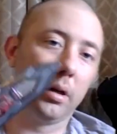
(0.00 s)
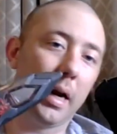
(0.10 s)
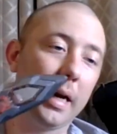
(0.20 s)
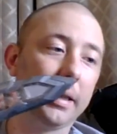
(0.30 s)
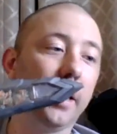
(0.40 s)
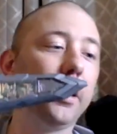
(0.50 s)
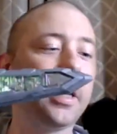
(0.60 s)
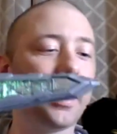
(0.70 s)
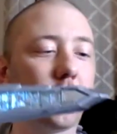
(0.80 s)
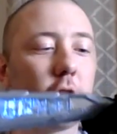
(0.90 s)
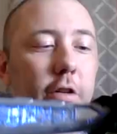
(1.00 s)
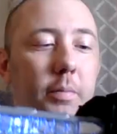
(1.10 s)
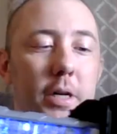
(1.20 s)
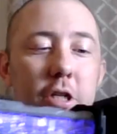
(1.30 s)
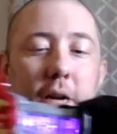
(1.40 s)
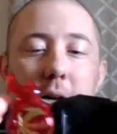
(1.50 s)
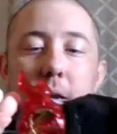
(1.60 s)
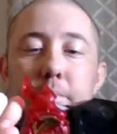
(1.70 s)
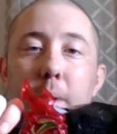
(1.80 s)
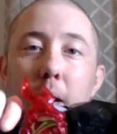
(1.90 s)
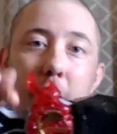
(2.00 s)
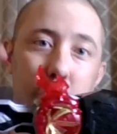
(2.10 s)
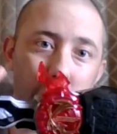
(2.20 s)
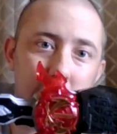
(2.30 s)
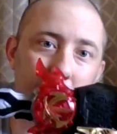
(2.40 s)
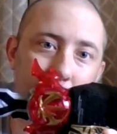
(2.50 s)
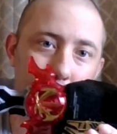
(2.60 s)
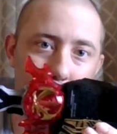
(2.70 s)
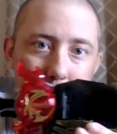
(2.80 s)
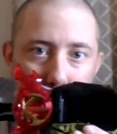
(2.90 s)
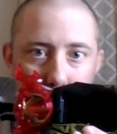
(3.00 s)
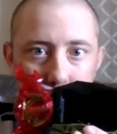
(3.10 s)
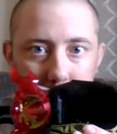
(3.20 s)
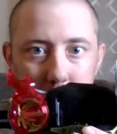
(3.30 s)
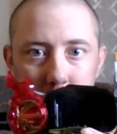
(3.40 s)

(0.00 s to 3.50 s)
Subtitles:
It literally does the transformation sound again. But just to prove my point,